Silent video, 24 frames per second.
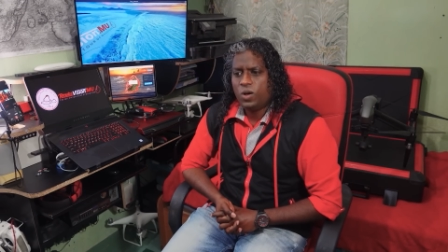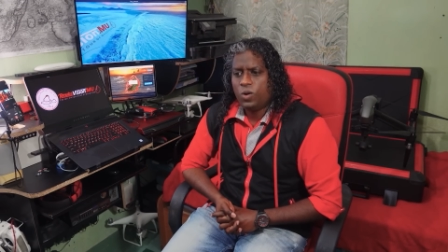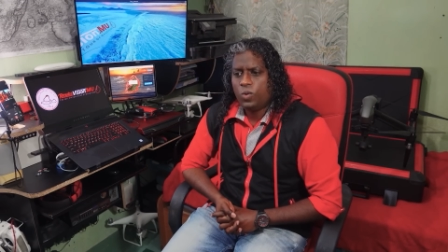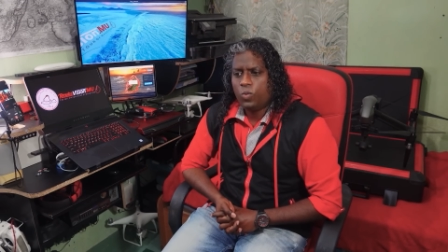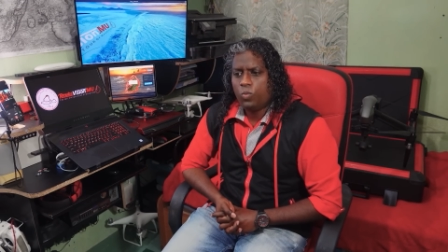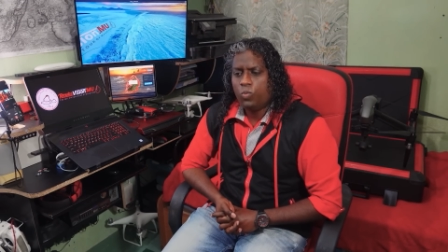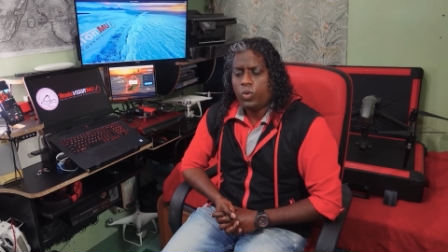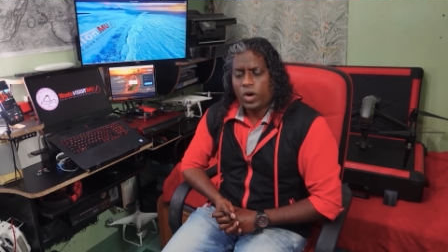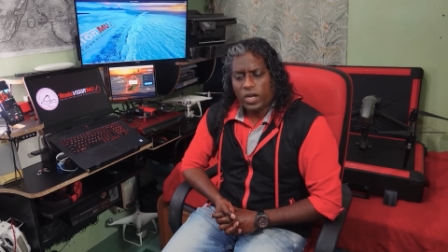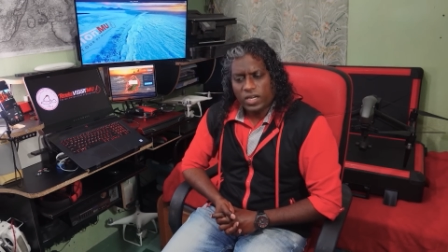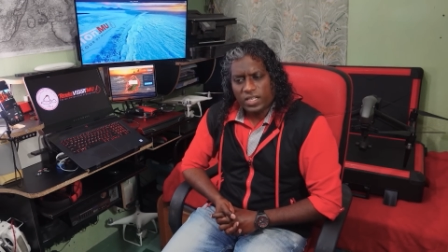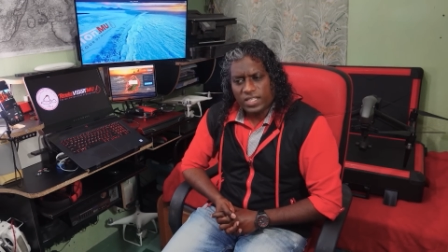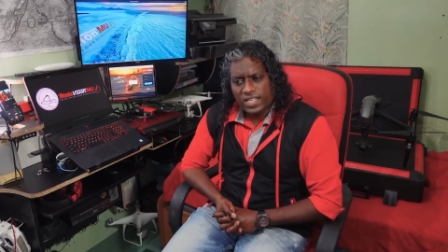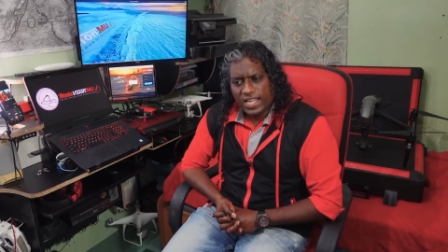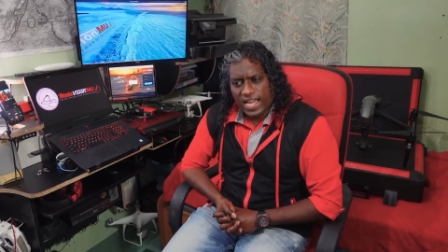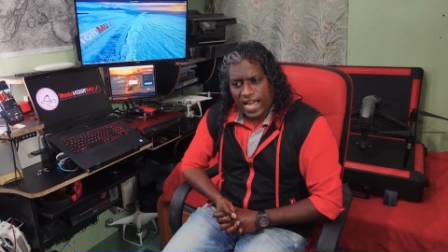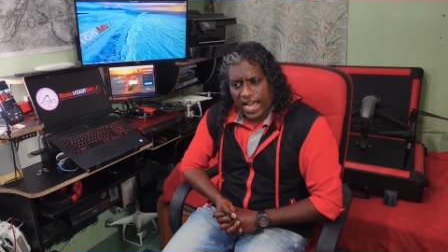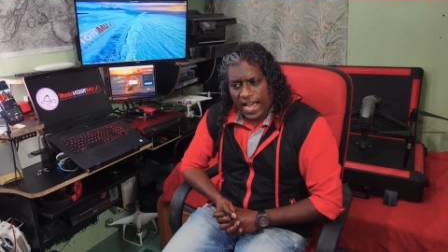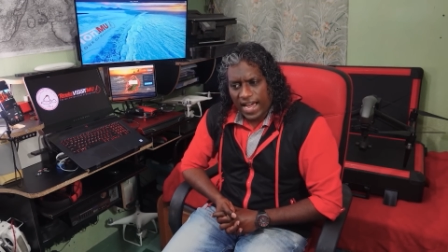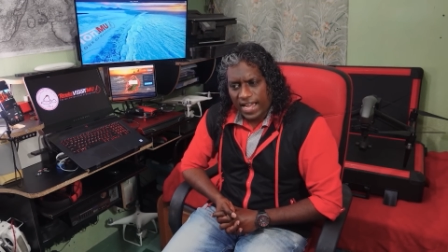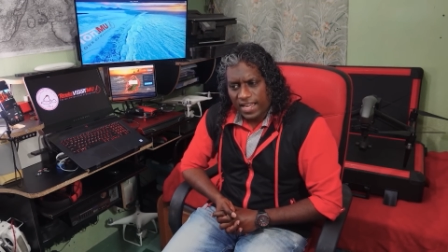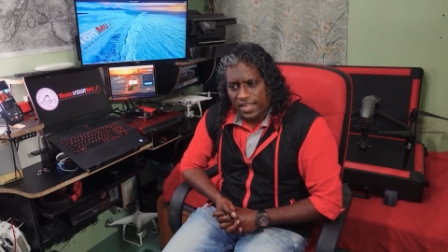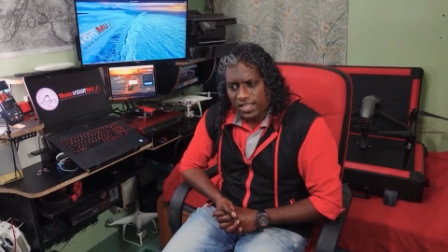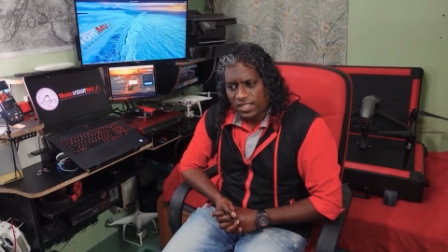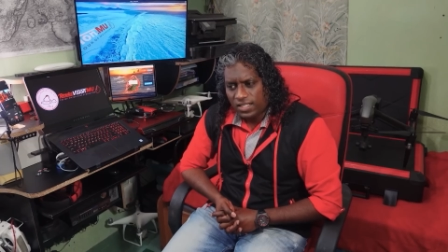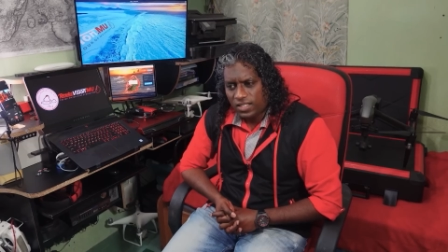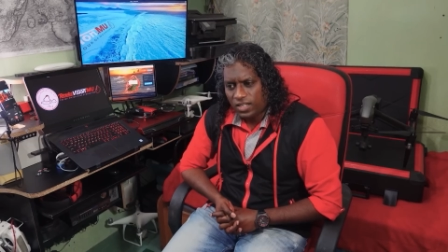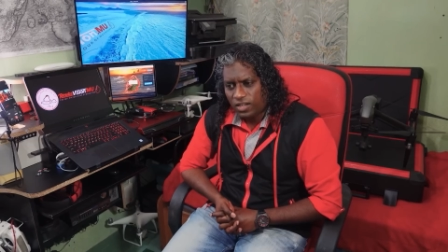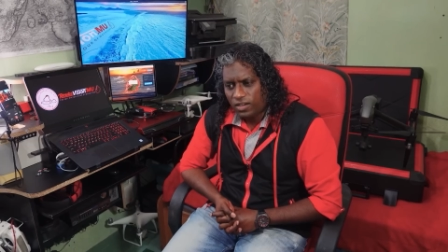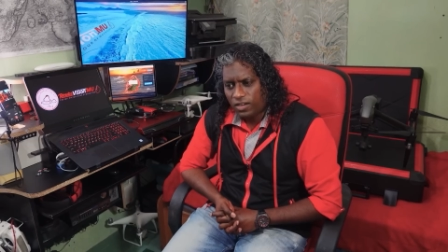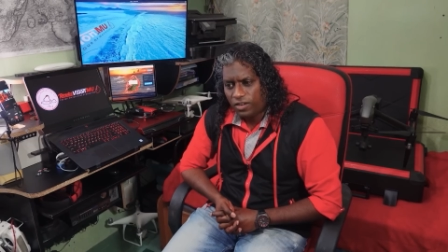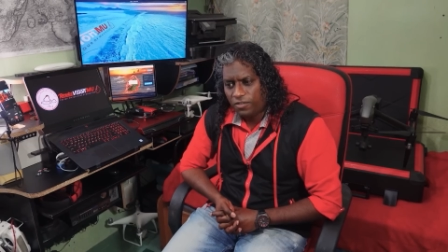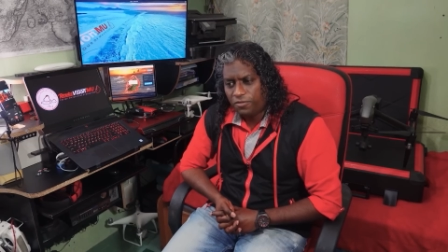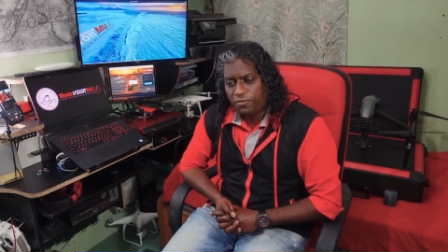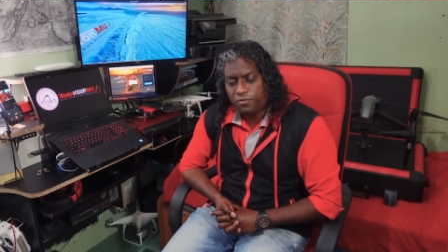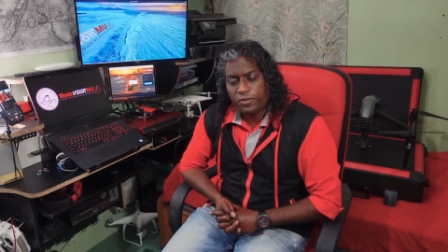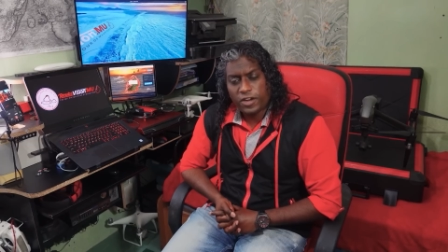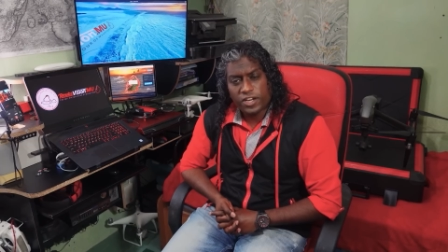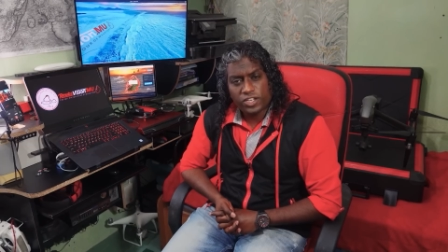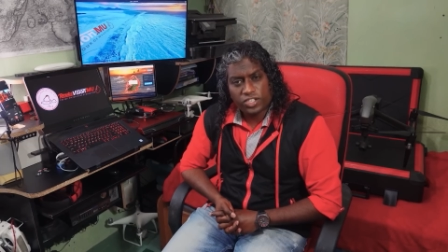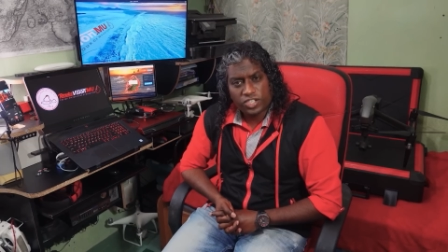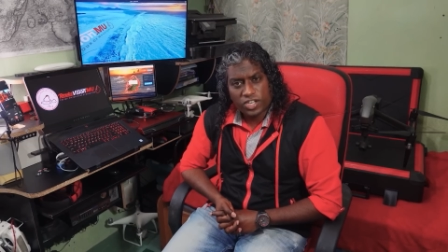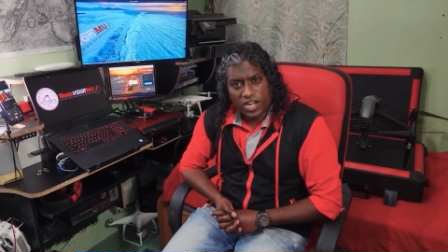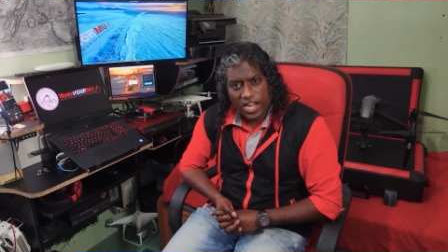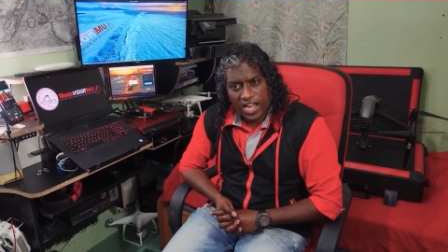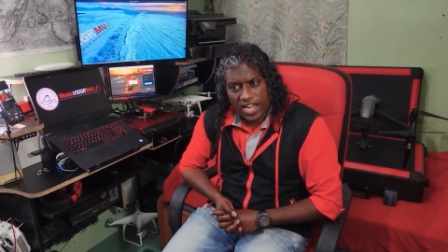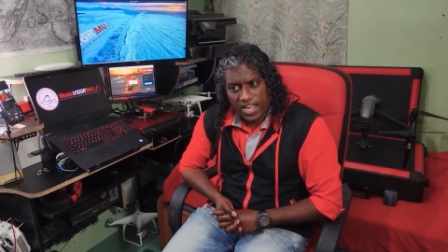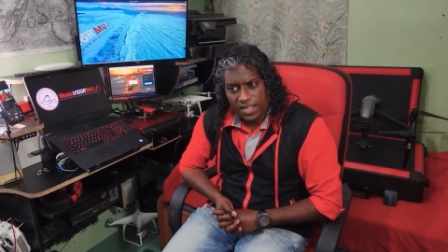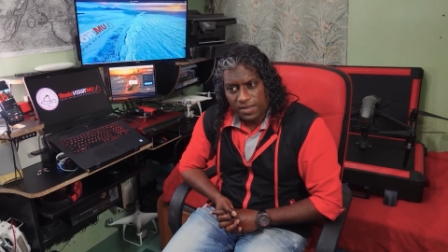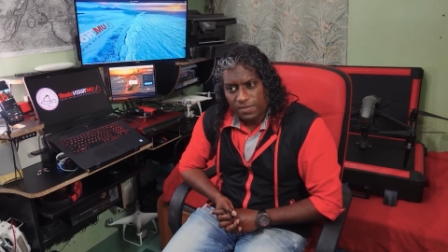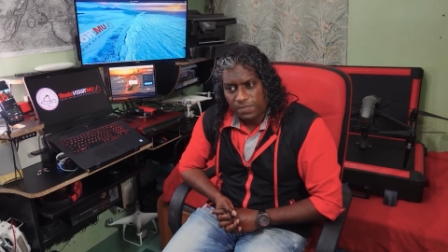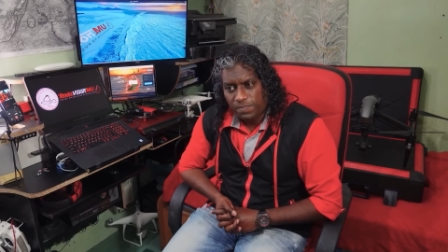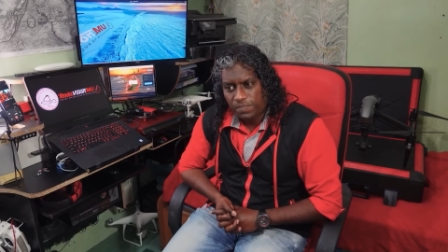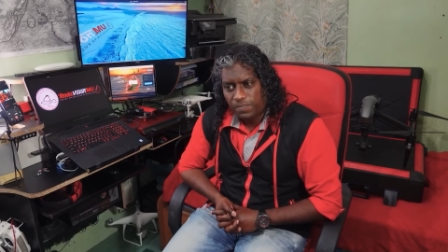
One guy, a French guy,